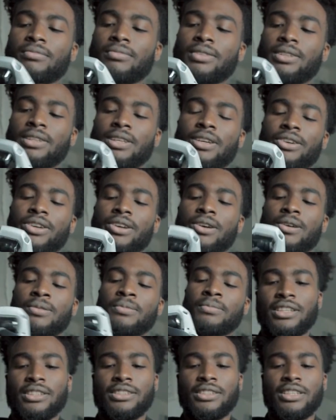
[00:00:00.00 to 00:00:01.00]
There you go.
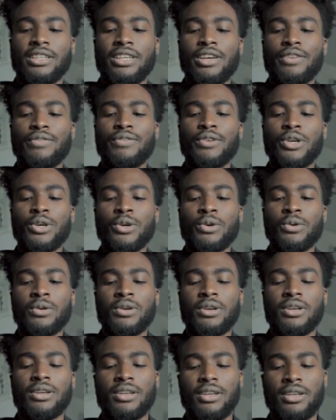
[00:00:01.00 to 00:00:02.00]
To give you
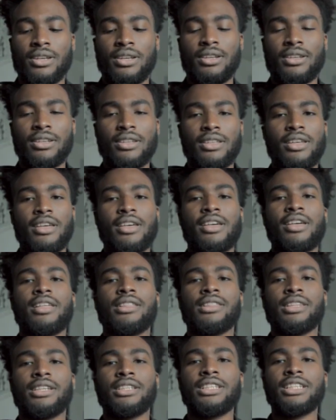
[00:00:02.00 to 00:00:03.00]

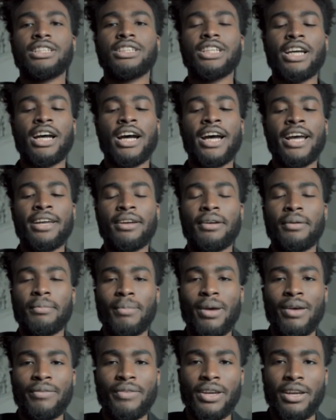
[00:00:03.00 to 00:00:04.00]
the DJI
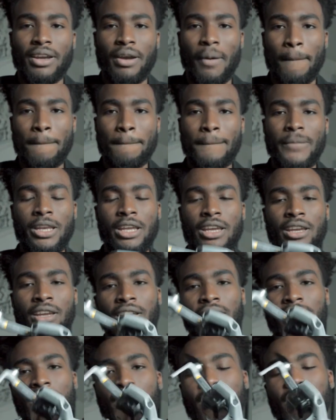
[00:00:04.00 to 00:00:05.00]
Mavic Mini.
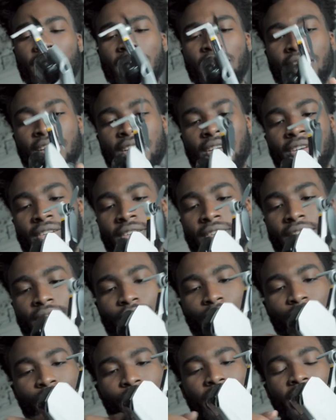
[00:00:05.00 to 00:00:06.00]
A
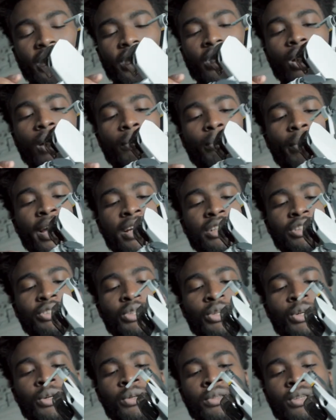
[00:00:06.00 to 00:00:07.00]
really compact
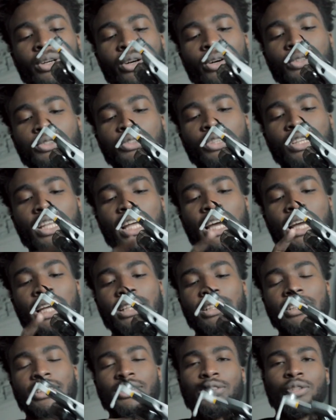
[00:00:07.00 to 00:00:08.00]
drone, ultralight,
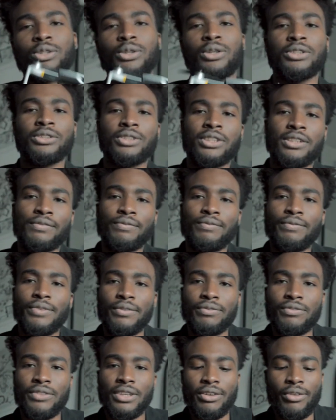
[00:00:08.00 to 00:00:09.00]

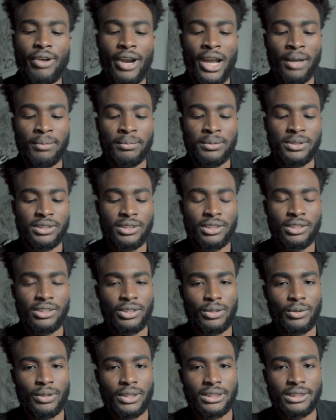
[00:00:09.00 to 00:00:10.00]
250 grams.
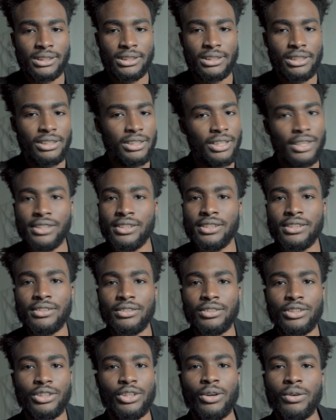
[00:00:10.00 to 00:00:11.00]
So
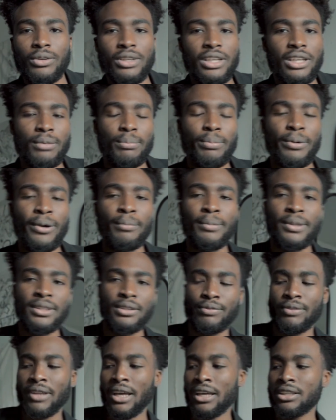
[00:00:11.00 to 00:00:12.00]
you don't need a permit to
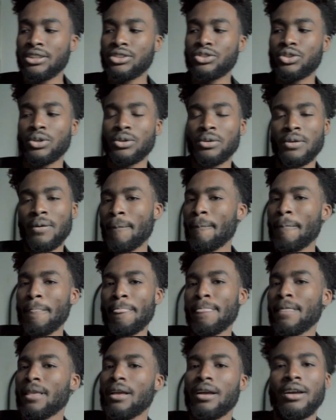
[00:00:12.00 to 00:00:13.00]
fly this drone.
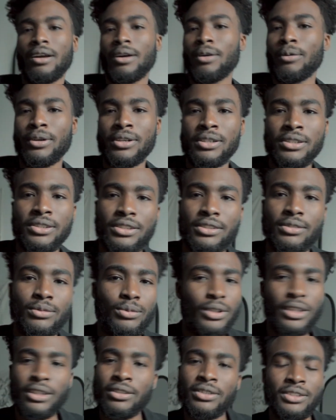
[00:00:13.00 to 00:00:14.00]
What
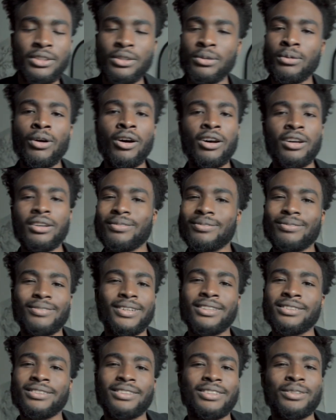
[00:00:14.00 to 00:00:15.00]
else do you want?
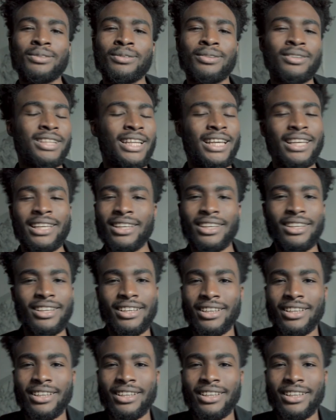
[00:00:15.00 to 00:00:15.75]
Like,